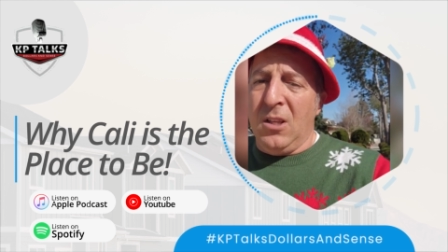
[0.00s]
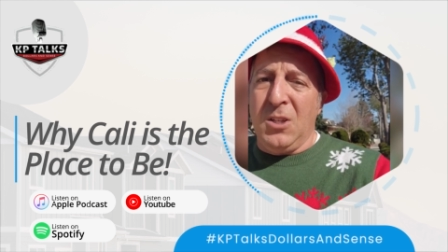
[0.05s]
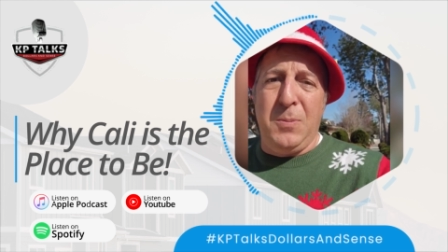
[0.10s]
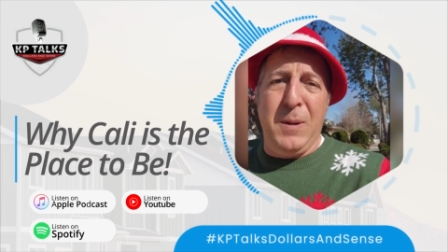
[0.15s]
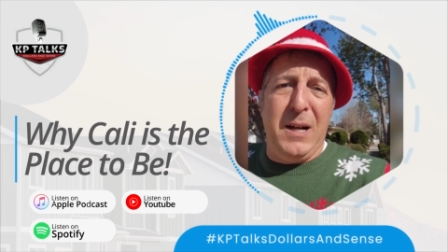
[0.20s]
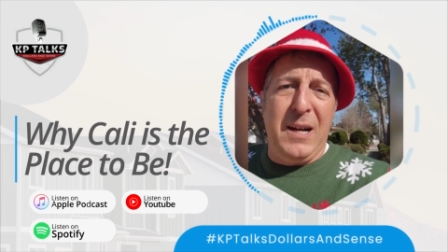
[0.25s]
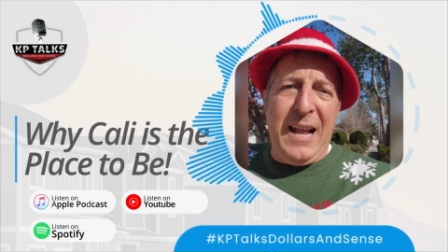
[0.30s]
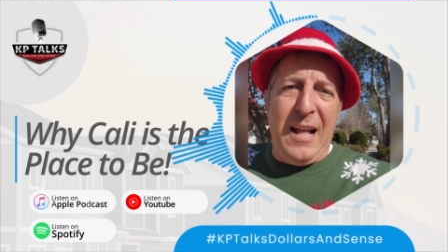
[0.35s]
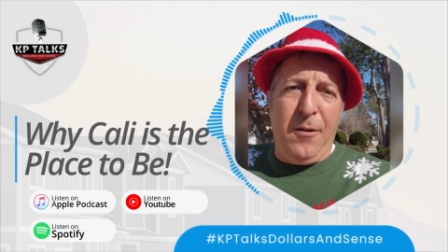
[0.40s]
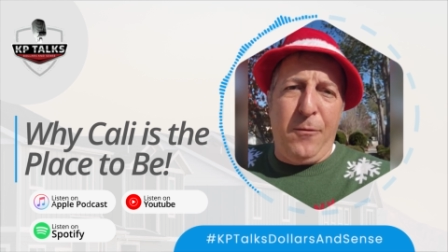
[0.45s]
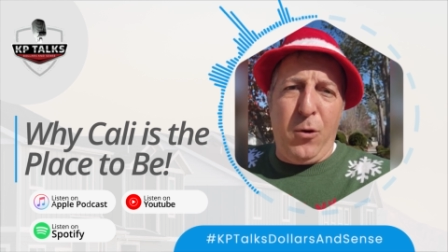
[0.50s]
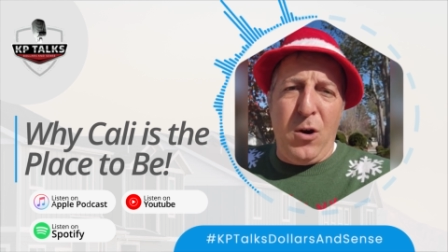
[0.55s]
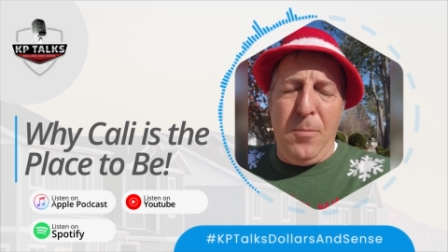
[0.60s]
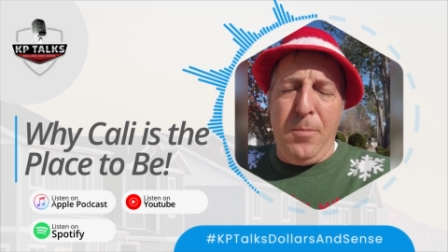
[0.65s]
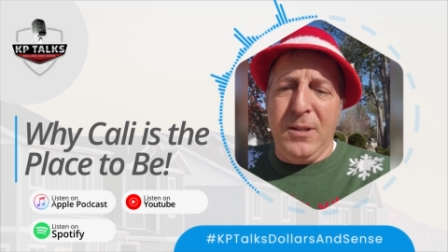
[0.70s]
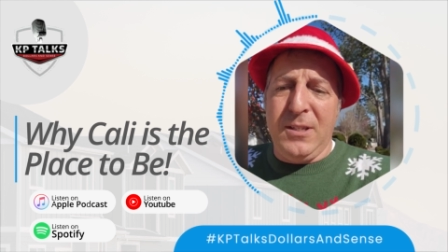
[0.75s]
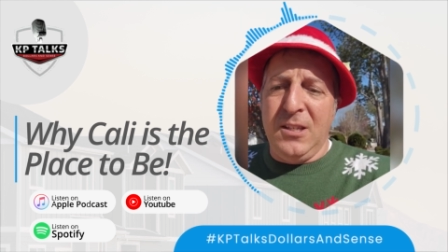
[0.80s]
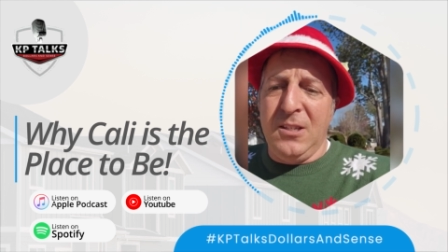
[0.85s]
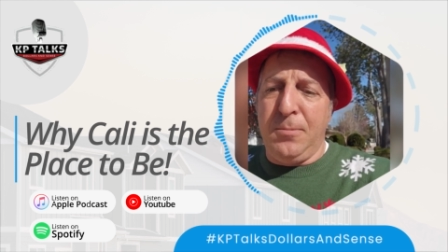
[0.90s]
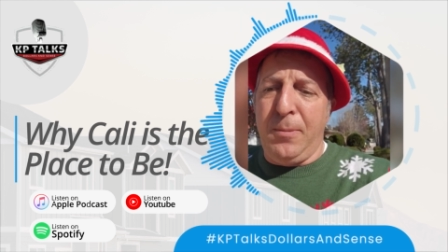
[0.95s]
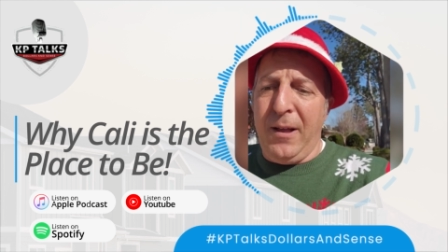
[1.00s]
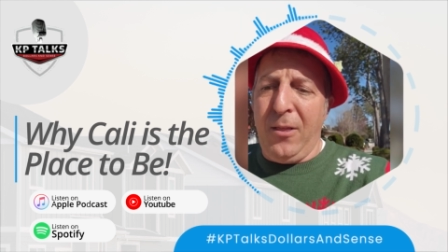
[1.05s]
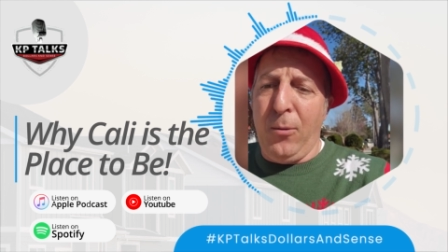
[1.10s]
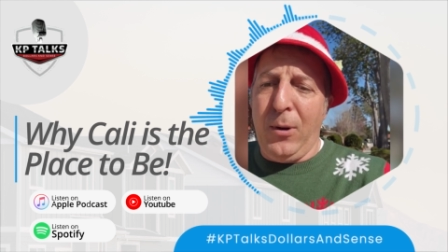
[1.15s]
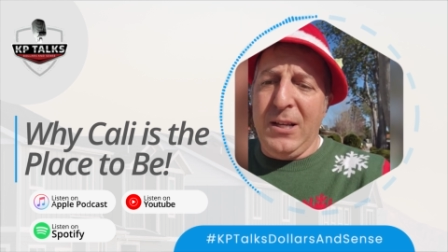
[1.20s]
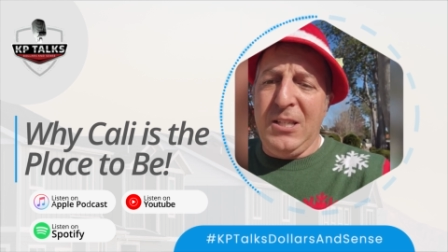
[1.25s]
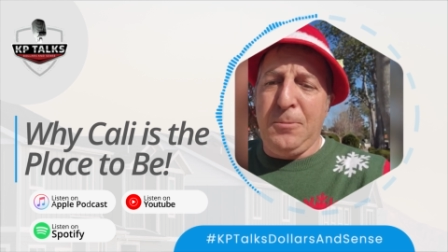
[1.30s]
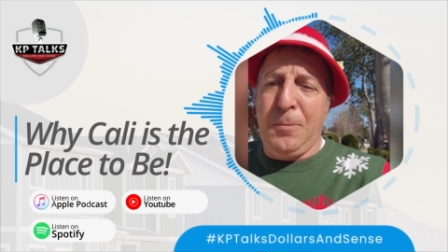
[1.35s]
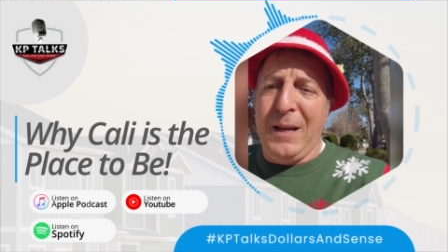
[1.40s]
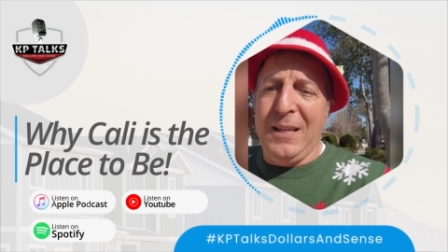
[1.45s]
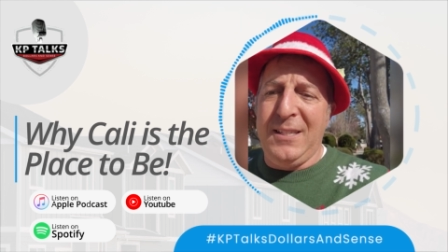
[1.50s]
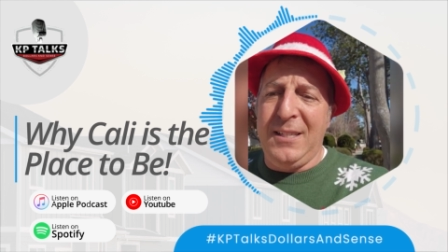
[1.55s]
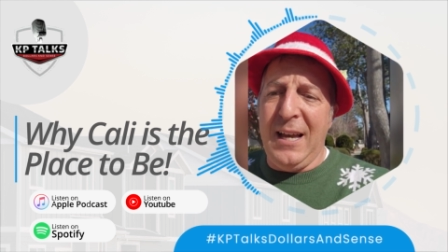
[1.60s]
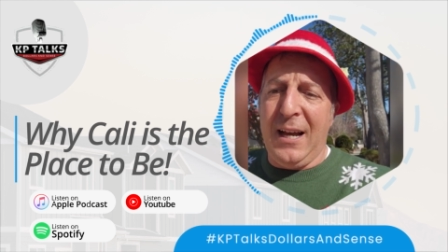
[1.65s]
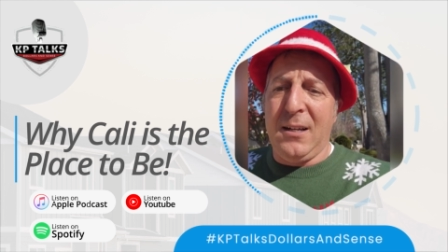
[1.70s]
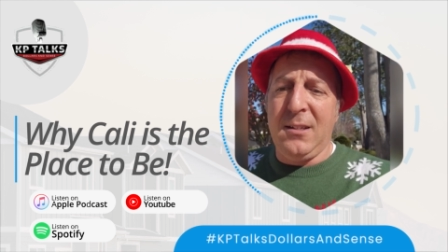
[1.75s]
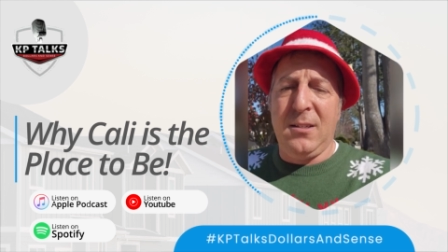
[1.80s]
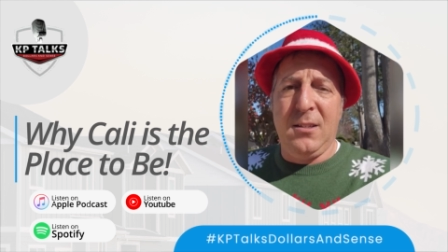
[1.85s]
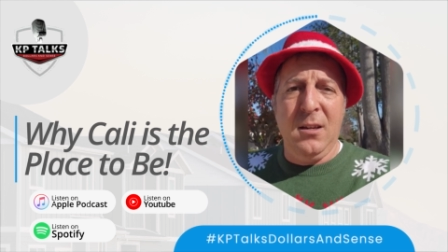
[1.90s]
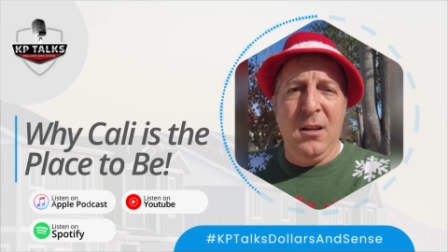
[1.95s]
Speaking of California business, by the way,
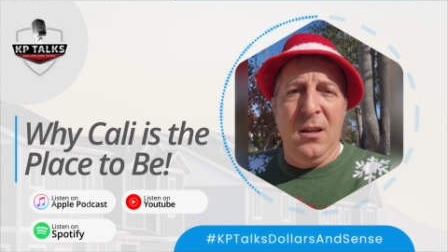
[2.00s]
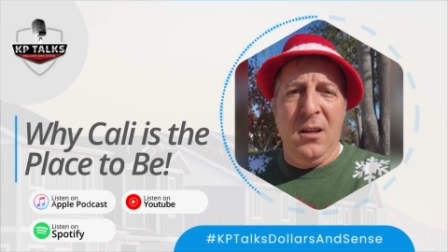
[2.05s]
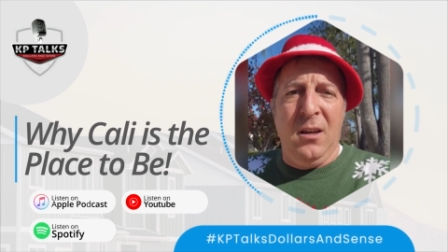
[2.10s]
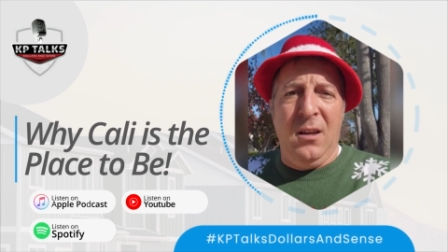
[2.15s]
SpaceX